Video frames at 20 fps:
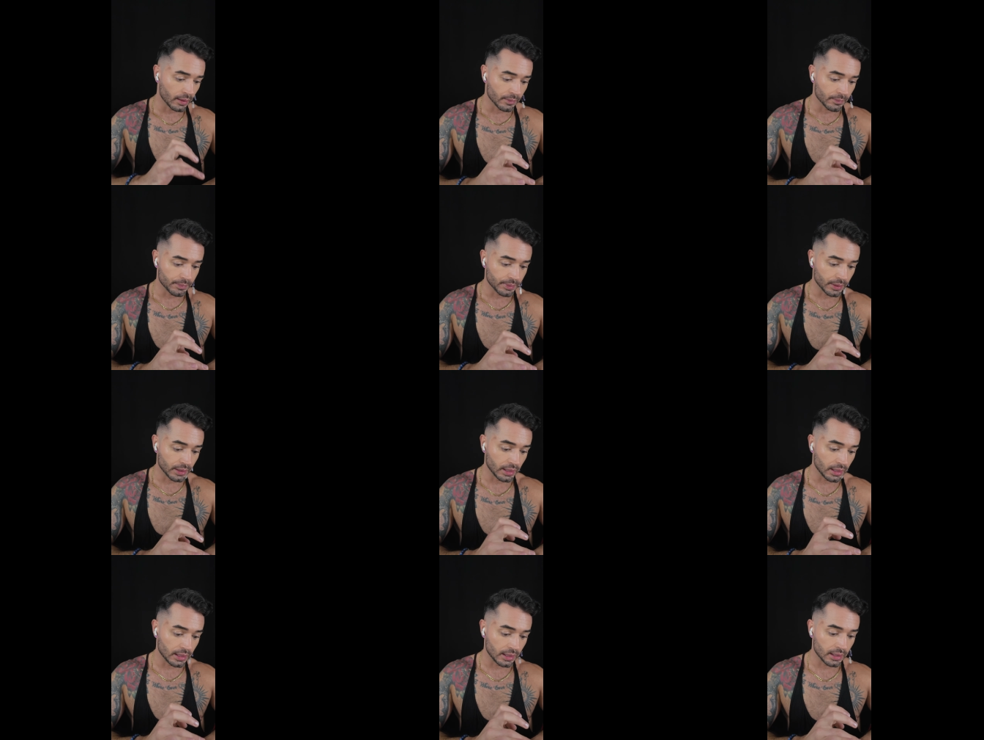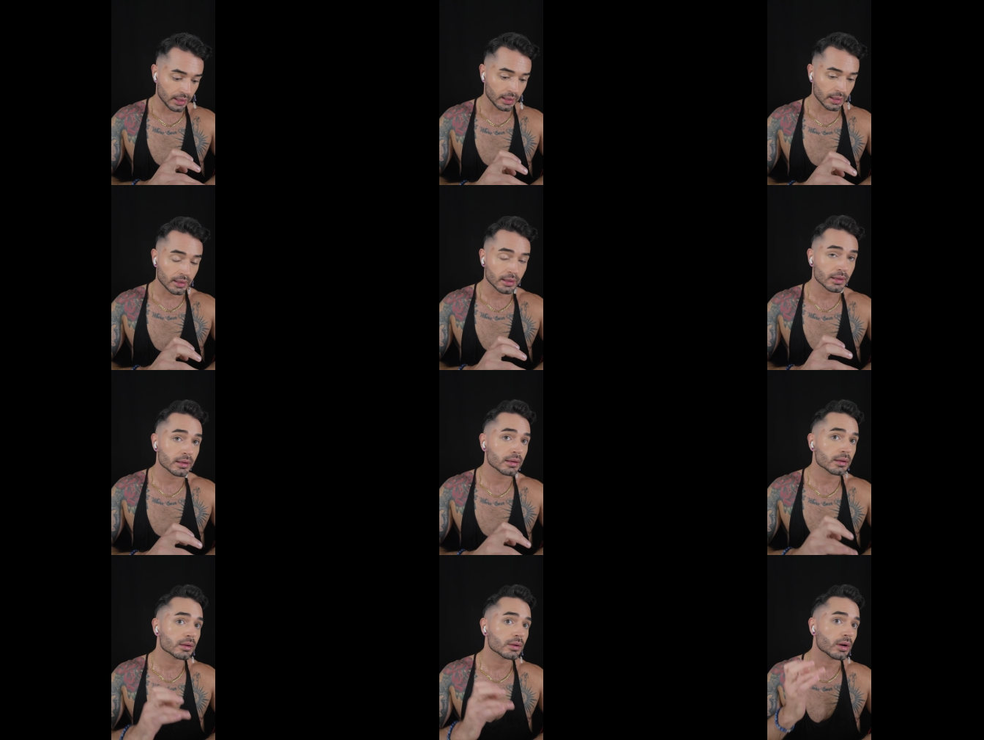putting
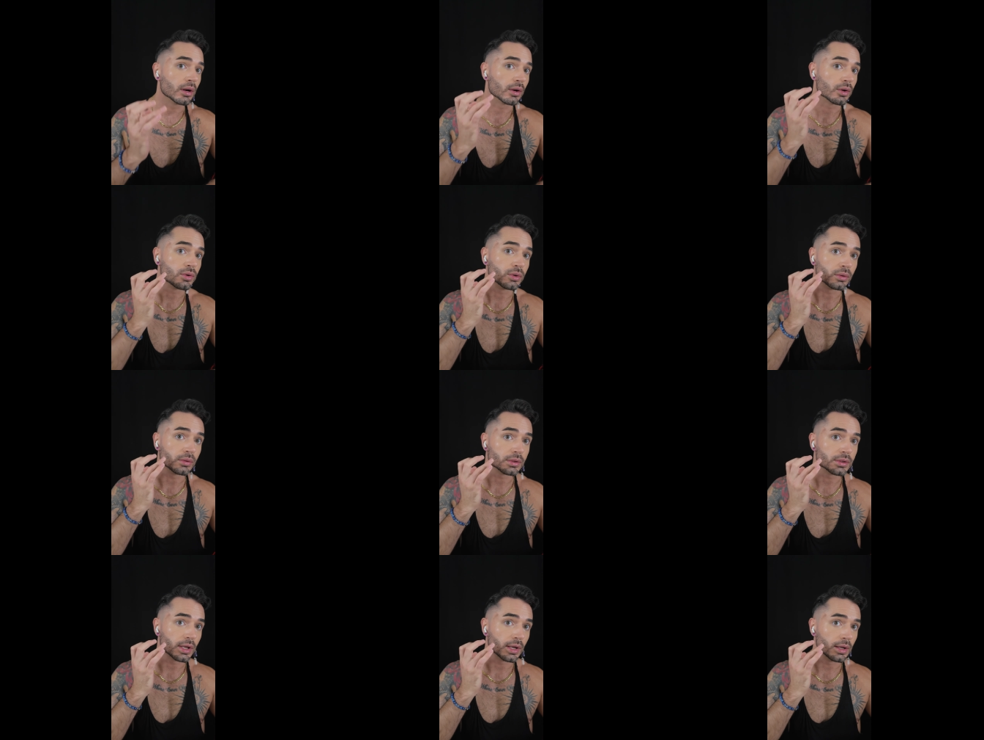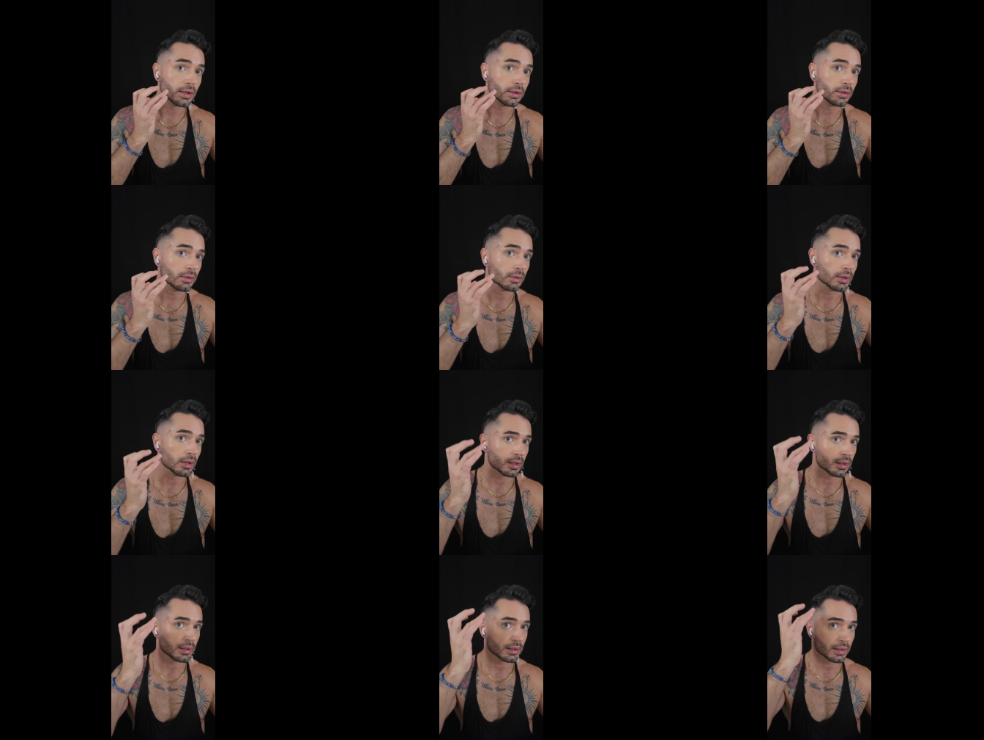a cool
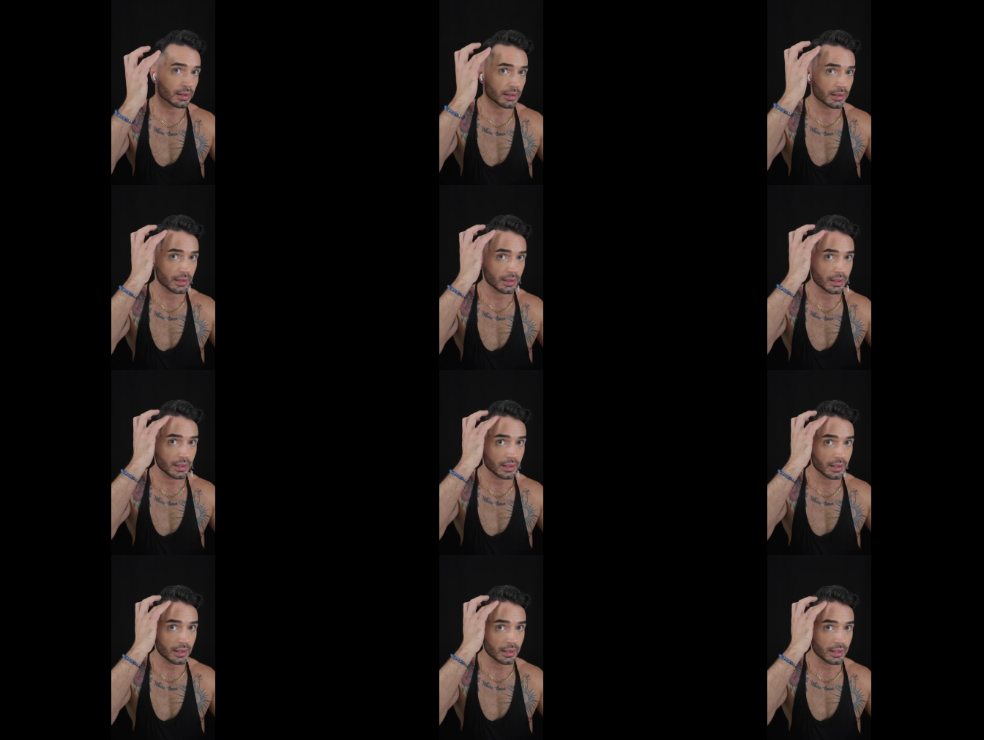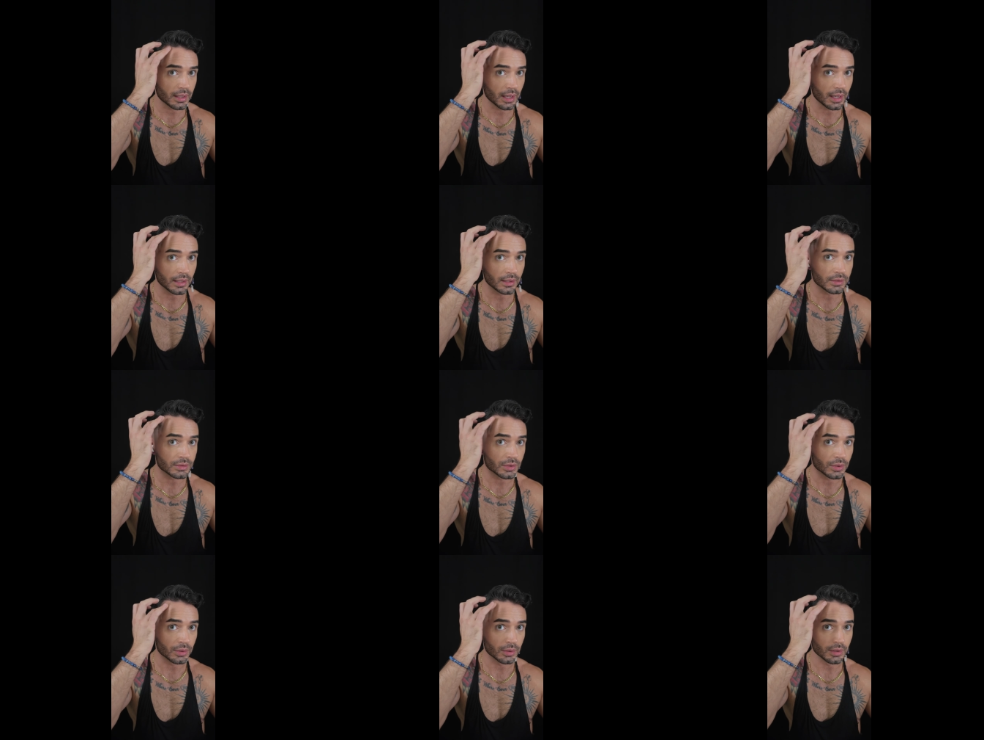tone
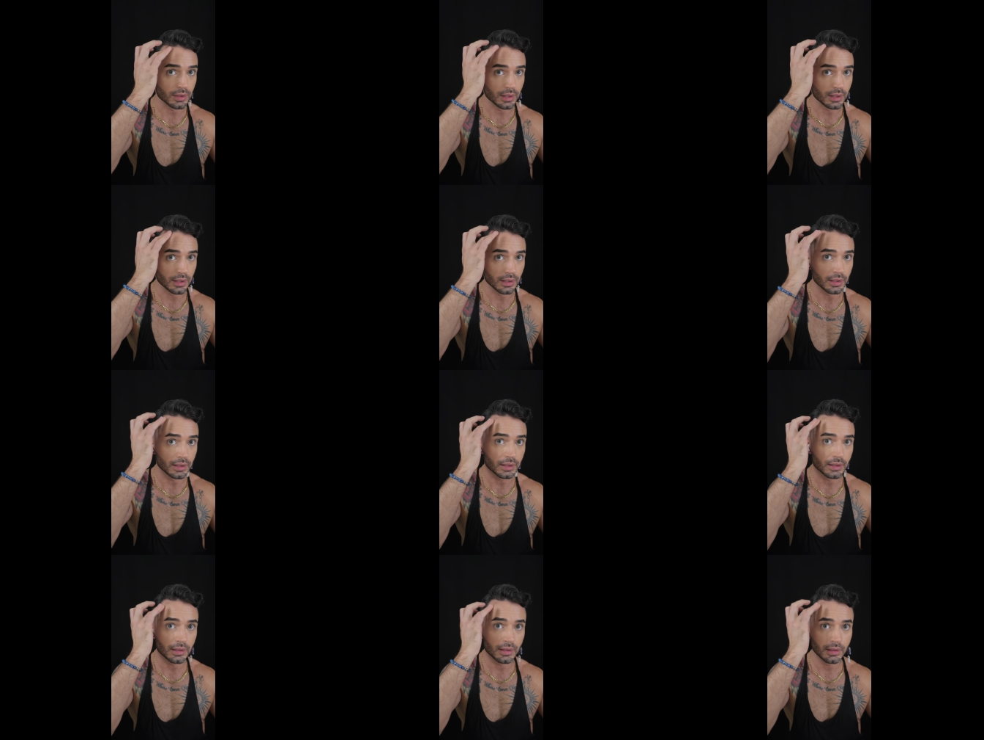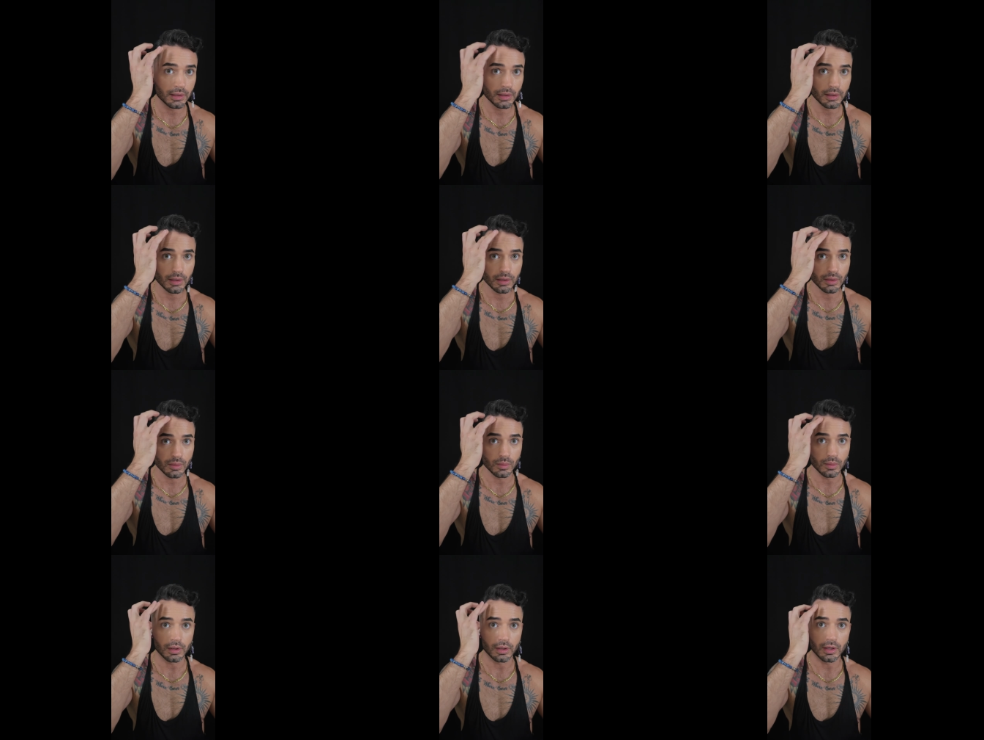contour
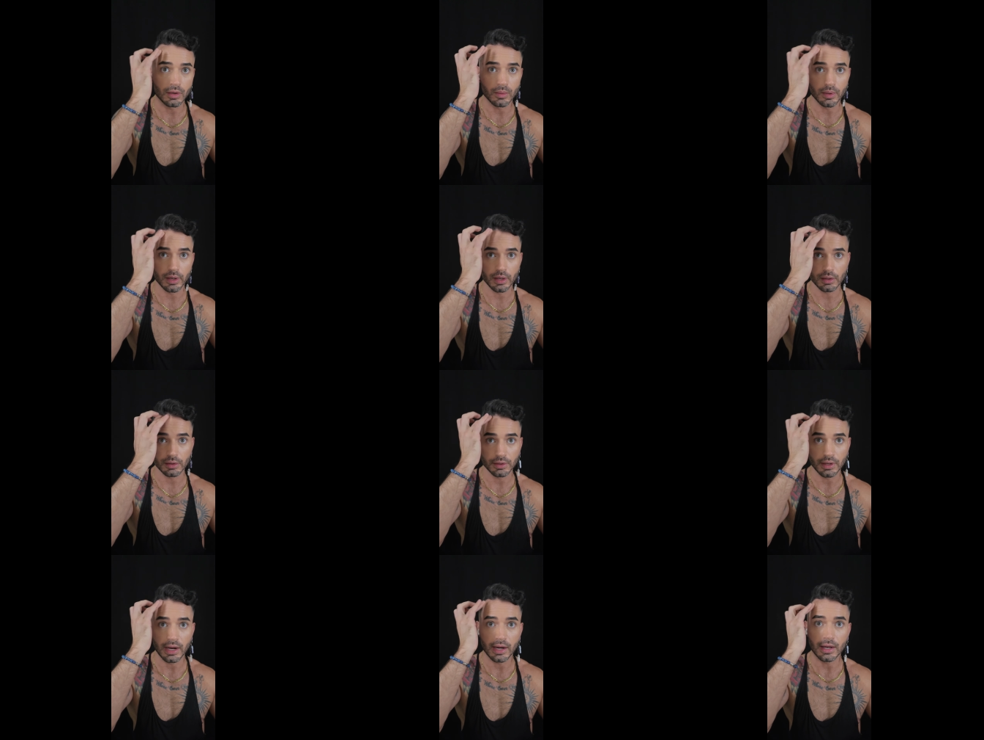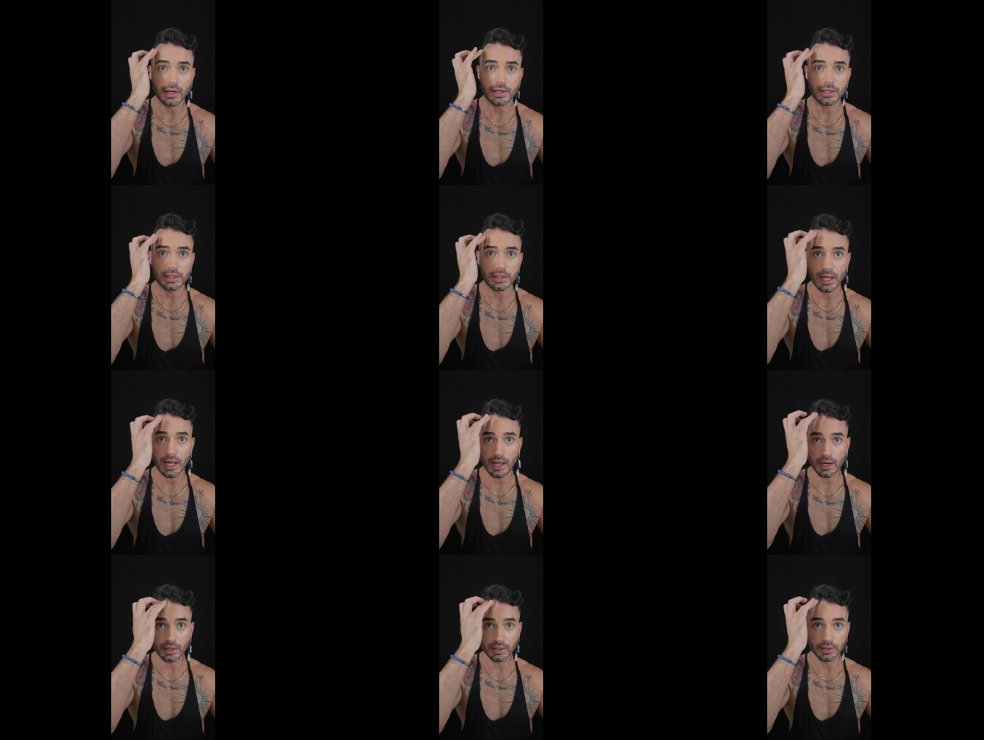where you want to create a
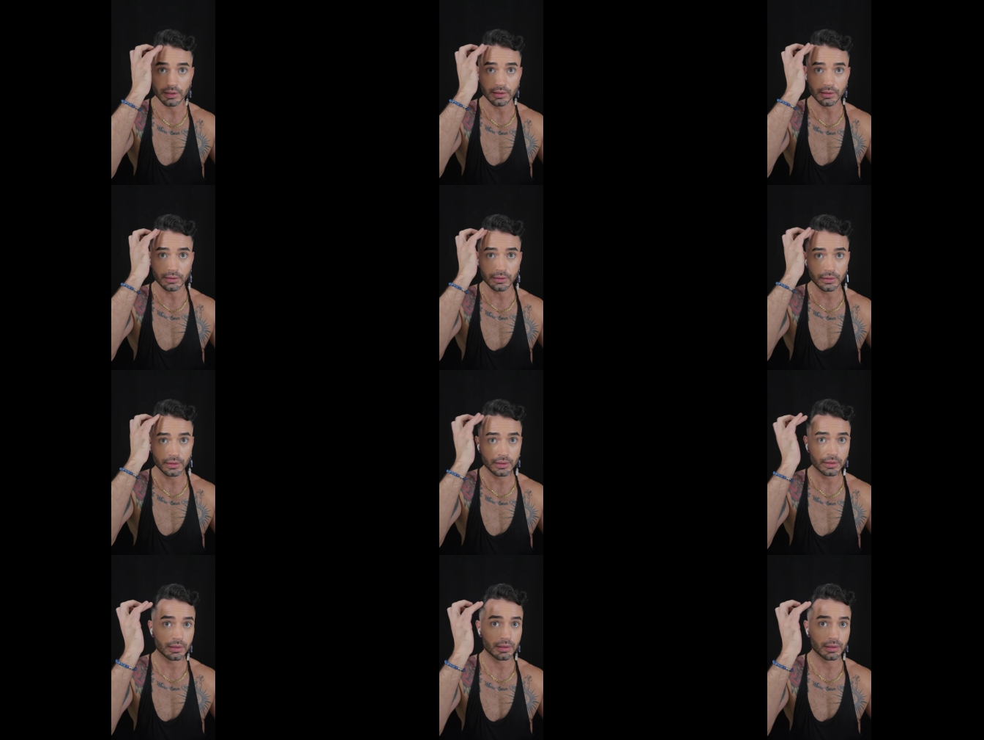shadow.